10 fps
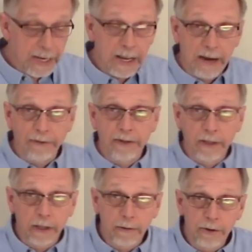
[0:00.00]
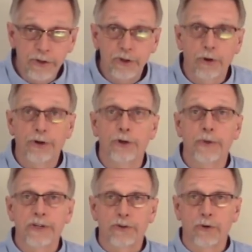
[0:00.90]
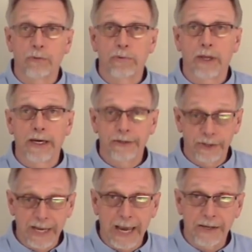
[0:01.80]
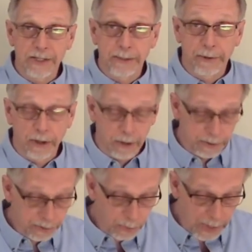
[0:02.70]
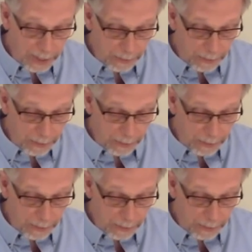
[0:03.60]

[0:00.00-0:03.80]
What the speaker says: everything I'm going to show you is going to apply to cat CPR as well.